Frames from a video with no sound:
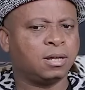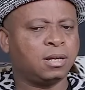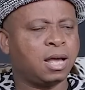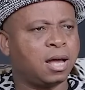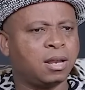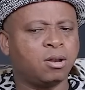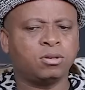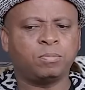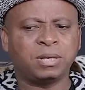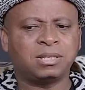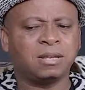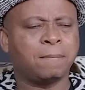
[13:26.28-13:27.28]
Yeah, not
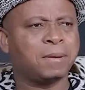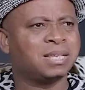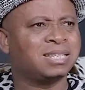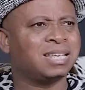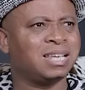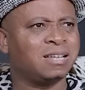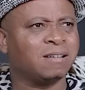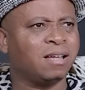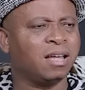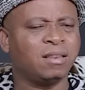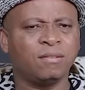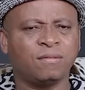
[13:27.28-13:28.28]
BC, BCE.
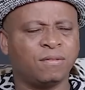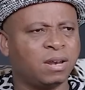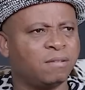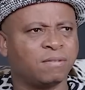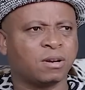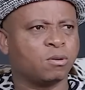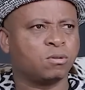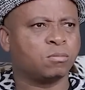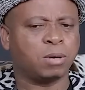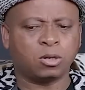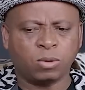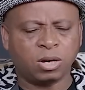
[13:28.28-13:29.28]
Yeah, it is very, very
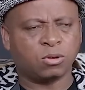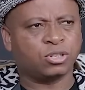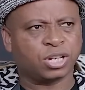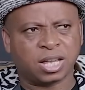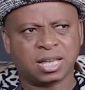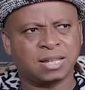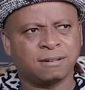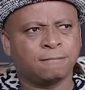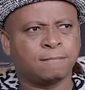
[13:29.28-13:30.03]
old. But we know Jay.